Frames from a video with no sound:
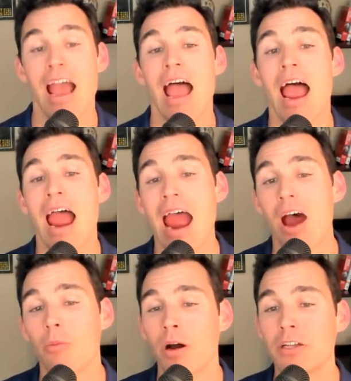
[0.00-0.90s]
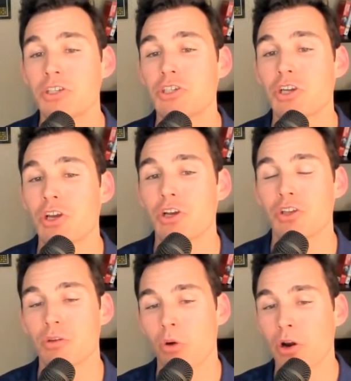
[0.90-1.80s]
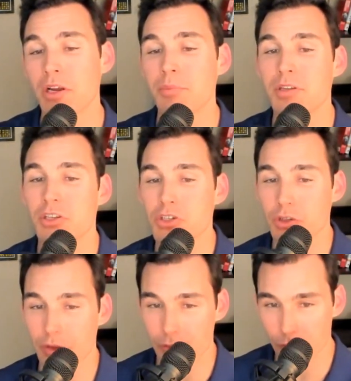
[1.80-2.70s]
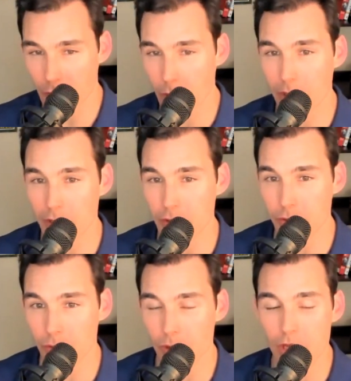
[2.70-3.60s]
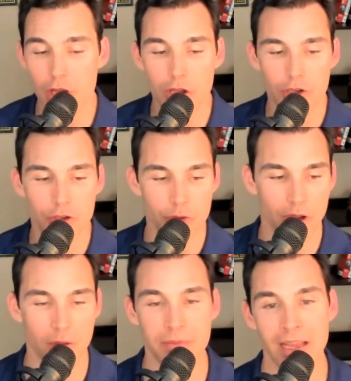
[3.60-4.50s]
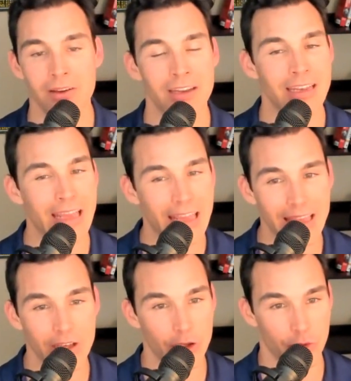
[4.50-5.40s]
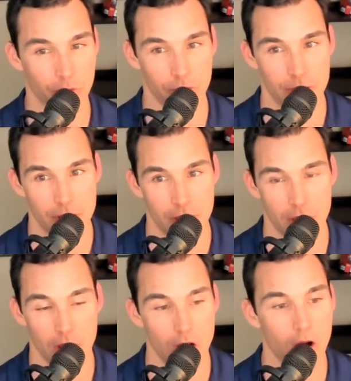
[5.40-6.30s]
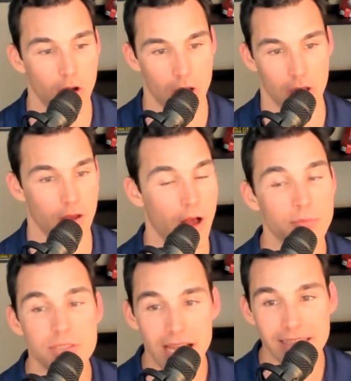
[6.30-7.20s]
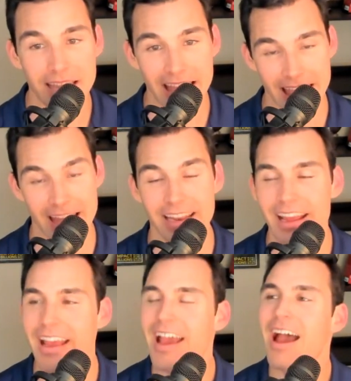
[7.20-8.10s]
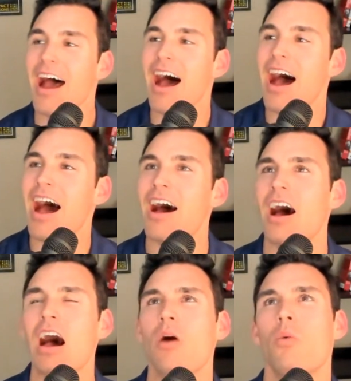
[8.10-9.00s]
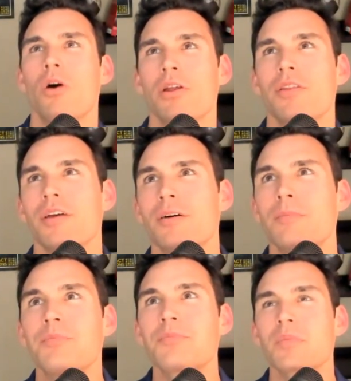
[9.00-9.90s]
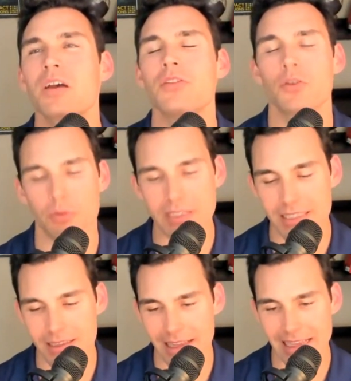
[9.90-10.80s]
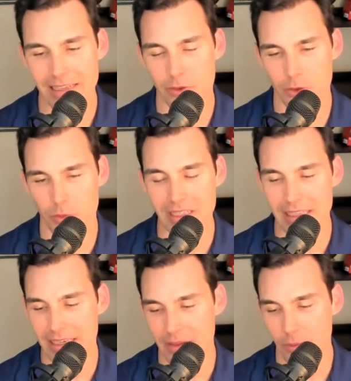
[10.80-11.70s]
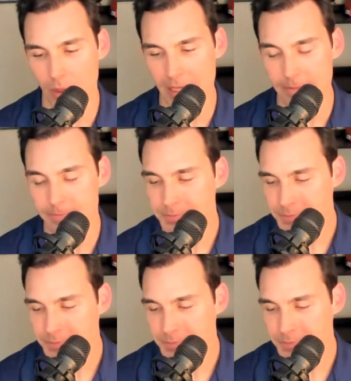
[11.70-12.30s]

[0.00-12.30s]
how much could the market potentially throw at you to come down and hit you upside the head? One of the recent land deals we did, we